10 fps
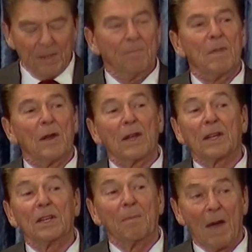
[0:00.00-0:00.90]

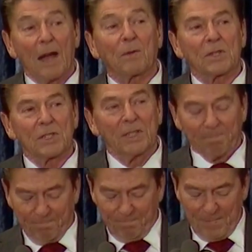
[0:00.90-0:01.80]
American
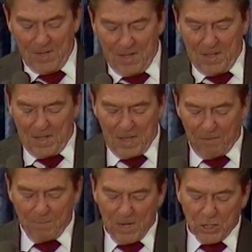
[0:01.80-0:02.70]
democracy,
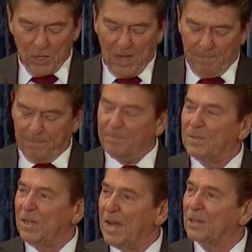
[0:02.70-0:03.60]
have measured up
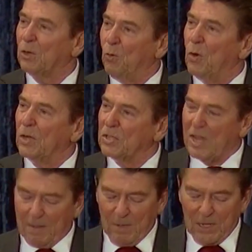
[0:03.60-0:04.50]
to Doctor Warren's
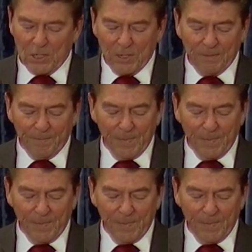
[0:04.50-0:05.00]
admonition.